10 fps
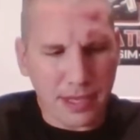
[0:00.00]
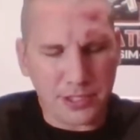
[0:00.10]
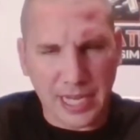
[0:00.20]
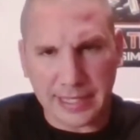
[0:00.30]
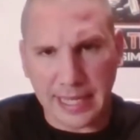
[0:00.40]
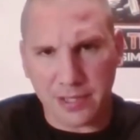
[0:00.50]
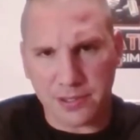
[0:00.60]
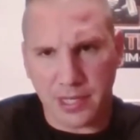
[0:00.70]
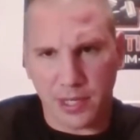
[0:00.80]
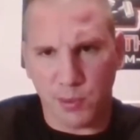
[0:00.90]
Jack
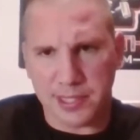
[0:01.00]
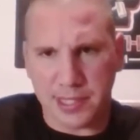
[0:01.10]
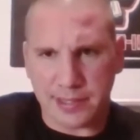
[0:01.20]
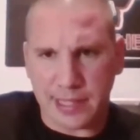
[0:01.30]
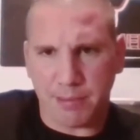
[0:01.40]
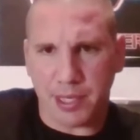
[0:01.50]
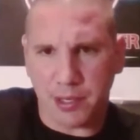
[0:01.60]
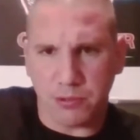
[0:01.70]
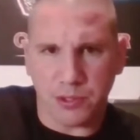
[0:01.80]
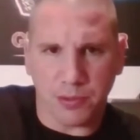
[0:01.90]
Daniel's honey whiskey is kind of my
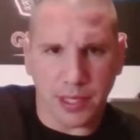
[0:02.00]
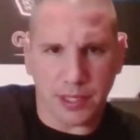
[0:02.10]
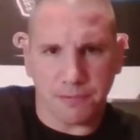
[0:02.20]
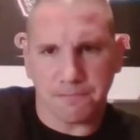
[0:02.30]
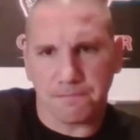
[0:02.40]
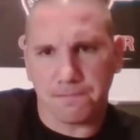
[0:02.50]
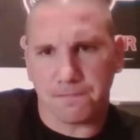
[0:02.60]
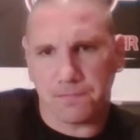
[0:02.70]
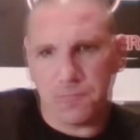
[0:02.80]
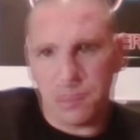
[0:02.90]
go-to right now.
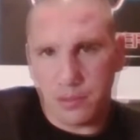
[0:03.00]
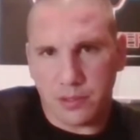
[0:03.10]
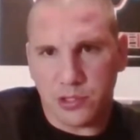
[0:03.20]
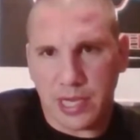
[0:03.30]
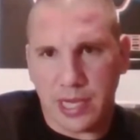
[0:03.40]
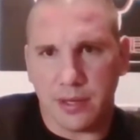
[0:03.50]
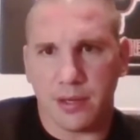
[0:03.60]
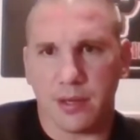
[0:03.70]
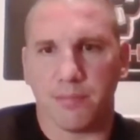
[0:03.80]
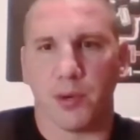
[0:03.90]
The chat
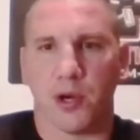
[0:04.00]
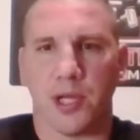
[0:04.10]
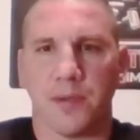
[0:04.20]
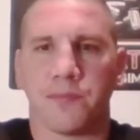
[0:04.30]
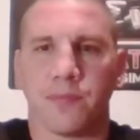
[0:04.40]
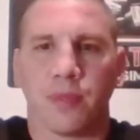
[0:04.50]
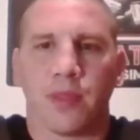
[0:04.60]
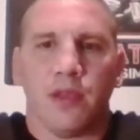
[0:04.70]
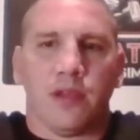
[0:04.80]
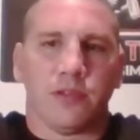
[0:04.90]
here. Bernie.
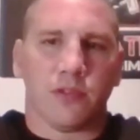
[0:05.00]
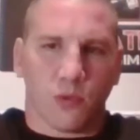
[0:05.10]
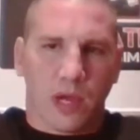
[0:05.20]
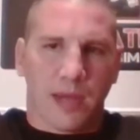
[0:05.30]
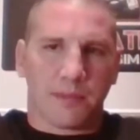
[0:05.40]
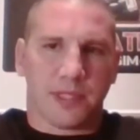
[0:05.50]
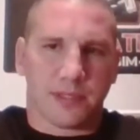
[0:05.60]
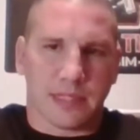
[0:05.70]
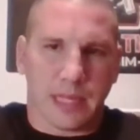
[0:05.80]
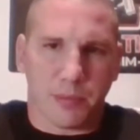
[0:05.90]
So Rob,
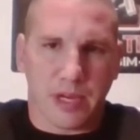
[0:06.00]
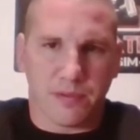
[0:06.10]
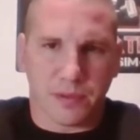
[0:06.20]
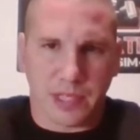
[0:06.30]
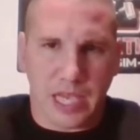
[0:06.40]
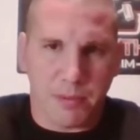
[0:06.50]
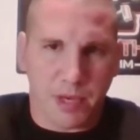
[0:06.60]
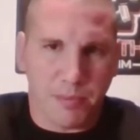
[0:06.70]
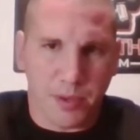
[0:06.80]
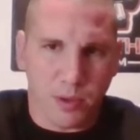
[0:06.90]
since sniper rifles came
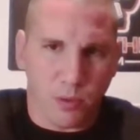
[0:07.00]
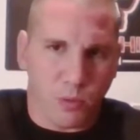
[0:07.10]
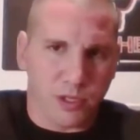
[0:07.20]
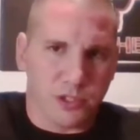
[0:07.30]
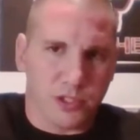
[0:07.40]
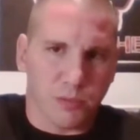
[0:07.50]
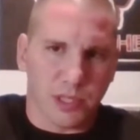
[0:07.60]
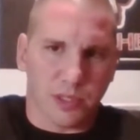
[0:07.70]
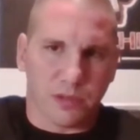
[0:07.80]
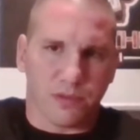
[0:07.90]
up, what should
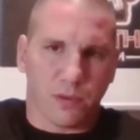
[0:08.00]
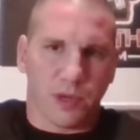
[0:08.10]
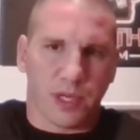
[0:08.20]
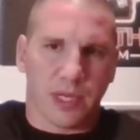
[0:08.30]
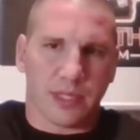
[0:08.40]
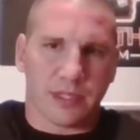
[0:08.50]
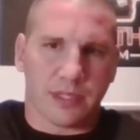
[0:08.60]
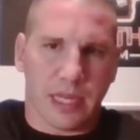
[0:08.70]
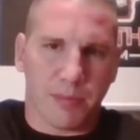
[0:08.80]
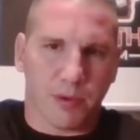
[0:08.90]
we look for in a
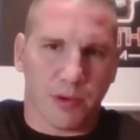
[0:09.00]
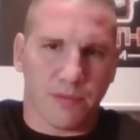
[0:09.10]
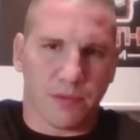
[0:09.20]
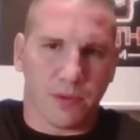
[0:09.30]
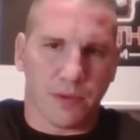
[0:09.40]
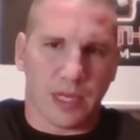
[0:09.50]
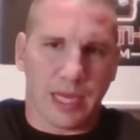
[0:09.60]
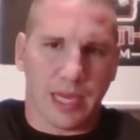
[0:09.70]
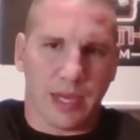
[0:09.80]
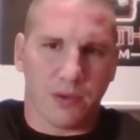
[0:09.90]
sniper rifle
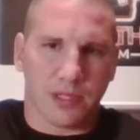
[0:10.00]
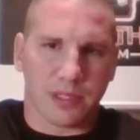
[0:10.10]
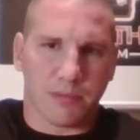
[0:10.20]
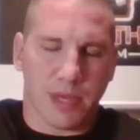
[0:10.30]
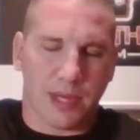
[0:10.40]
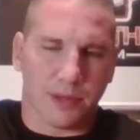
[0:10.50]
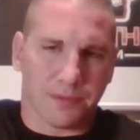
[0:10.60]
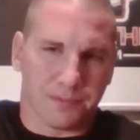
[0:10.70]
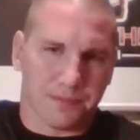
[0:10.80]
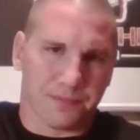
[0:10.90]
and how does it matter?